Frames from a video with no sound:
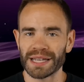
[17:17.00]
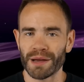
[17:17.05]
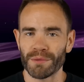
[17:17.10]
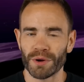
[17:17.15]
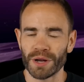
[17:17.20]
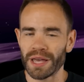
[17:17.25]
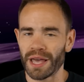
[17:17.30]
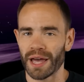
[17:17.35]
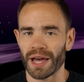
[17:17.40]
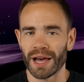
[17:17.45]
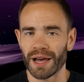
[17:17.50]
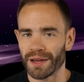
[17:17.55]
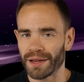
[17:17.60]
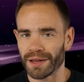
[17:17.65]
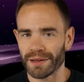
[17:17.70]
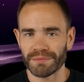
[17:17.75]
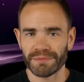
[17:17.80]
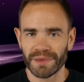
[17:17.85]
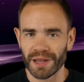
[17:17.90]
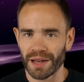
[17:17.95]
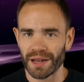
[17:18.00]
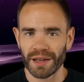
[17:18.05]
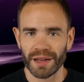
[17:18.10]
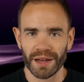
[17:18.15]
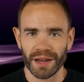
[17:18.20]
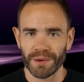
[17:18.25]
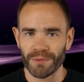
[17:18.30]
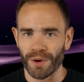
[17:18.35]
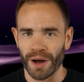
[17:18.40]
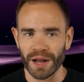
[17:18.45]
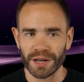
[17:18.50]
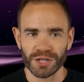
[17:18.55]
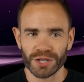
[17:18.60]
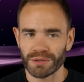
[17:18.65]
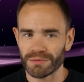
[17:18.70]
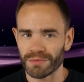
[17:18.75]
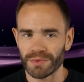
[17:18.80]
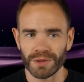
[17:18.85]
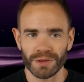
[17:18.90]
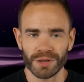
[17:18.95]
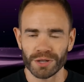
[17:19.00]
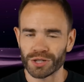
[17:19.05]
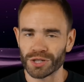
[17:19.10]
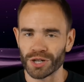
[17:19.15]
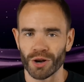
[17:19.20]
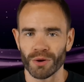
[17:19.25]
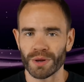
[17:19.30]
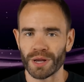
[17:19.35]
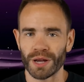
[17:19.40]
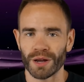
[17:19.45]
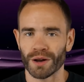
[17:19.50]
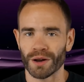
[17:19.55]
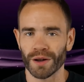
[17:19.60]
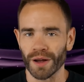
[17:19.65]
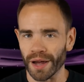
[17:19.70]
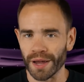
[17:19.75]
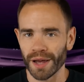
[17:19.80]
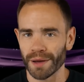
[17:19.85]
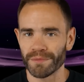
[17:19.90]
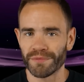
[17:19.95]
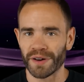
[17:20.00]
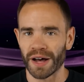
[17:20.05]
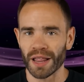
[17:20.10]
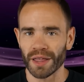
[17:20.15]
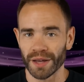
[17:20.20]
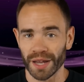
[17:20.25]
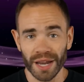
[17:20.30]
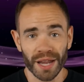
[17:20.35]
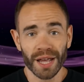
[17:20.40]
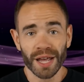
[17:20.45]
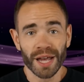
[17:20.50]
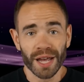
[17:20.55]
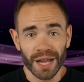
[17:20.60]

say, well, yeah, I, I, I watched the show here, I am following it.